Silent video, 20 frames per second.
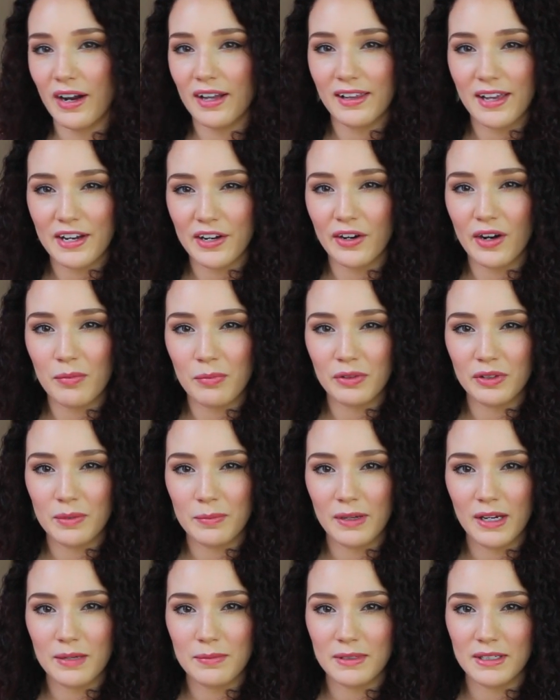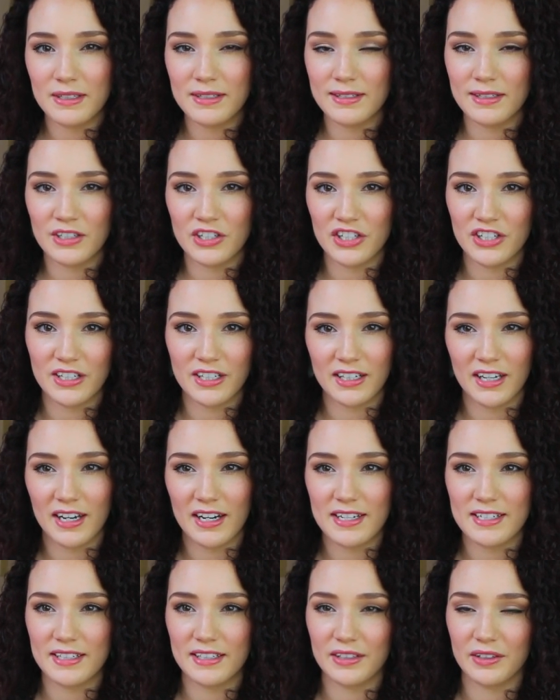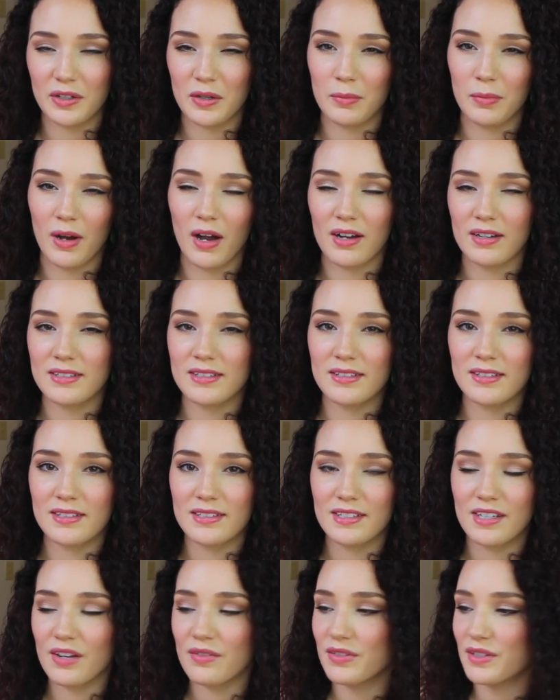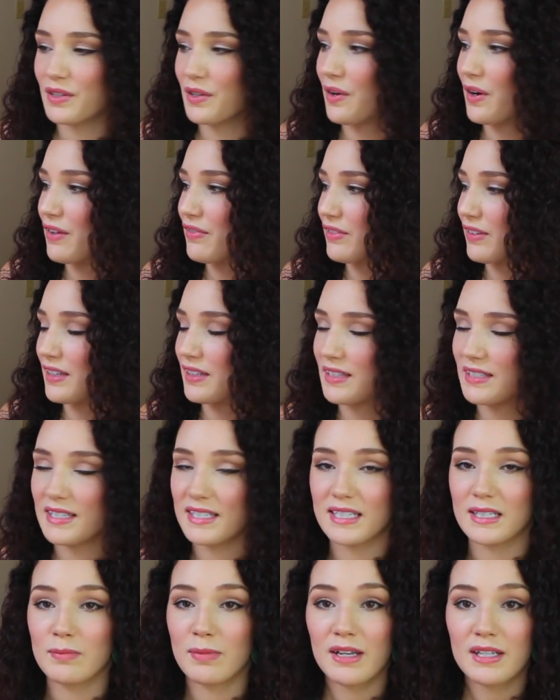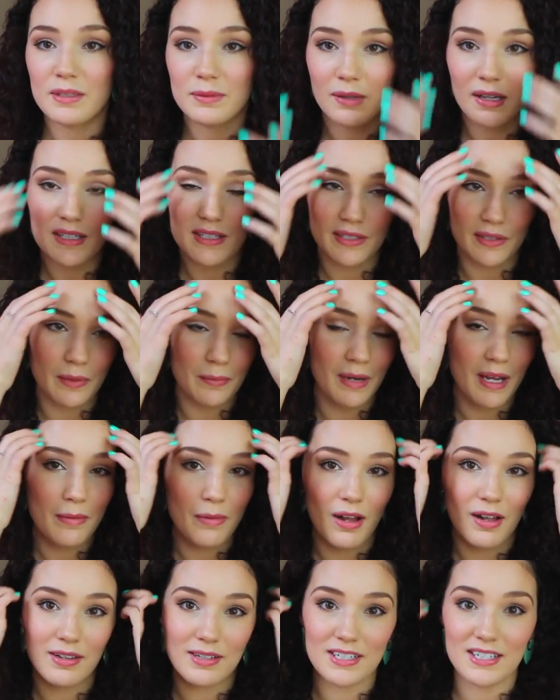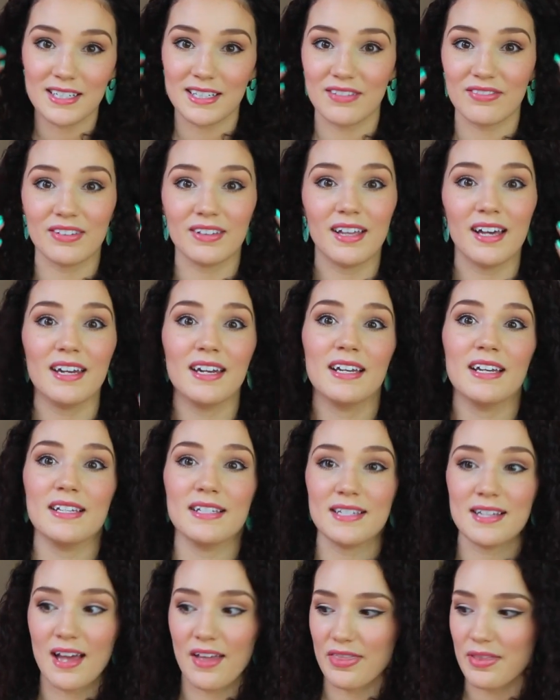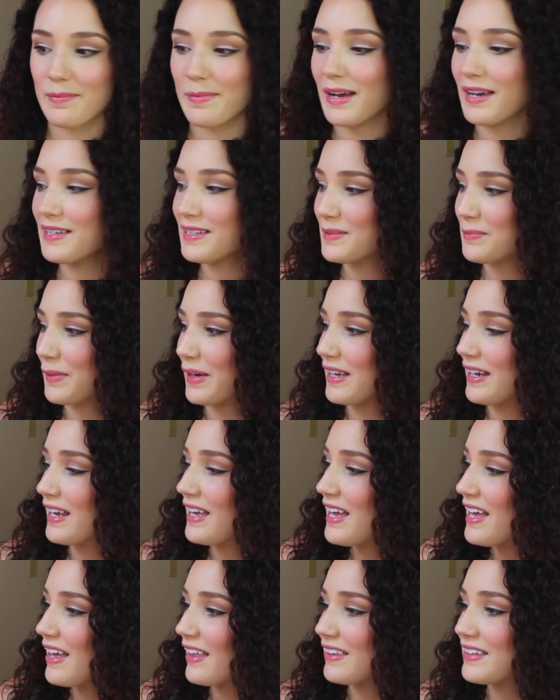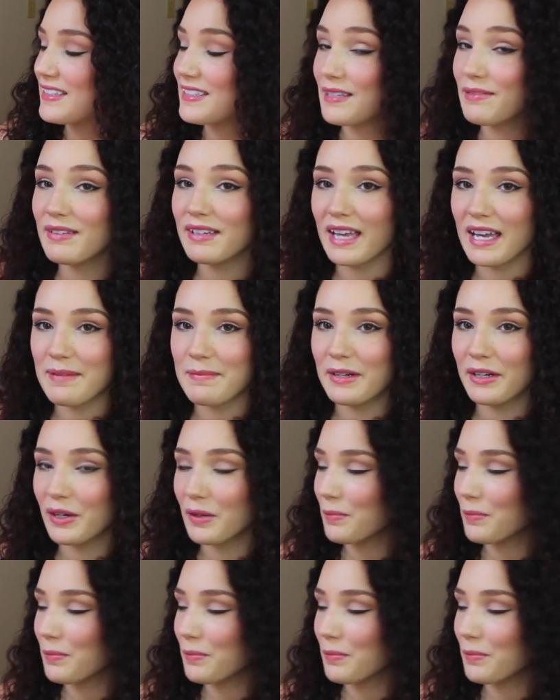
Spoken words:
I like her up on the bed because then she can kind of dig in her box and stuff, so I feel like this is the best way, so my apologies if the lighting is not the best, but let's see what came in